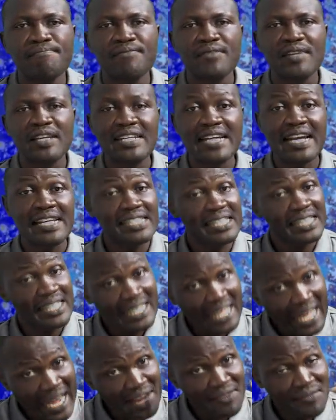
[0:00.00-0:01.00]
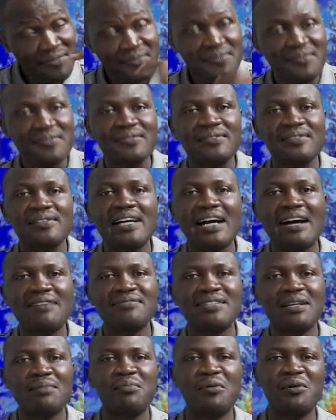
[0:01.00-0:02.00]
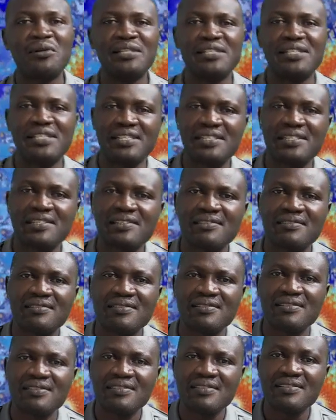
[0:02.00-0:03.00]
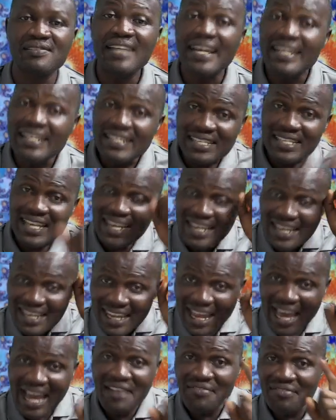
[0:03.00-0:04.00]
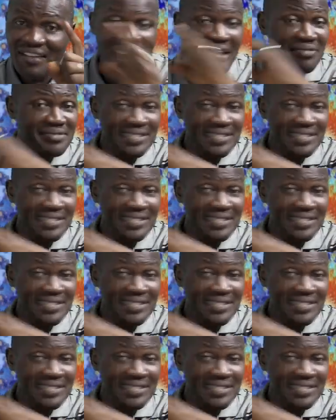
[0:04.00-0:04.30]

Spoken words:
There is life after politics. There is a life after